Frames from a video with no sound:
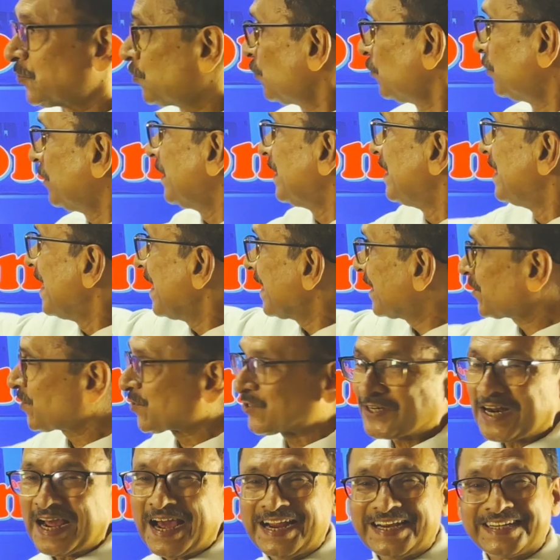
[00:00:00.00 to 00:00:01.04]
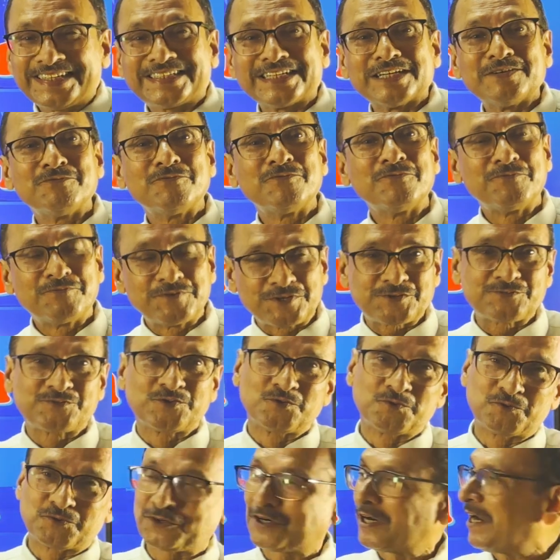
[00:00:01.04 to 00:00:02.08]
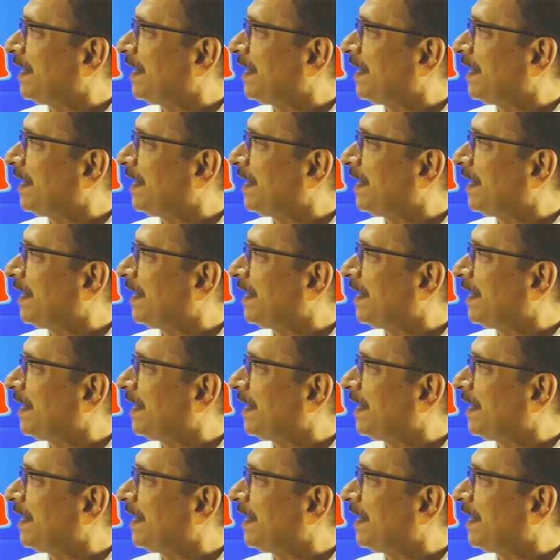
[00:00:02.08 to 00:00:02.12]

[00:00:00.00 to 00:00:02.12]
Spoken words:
So the next item which we would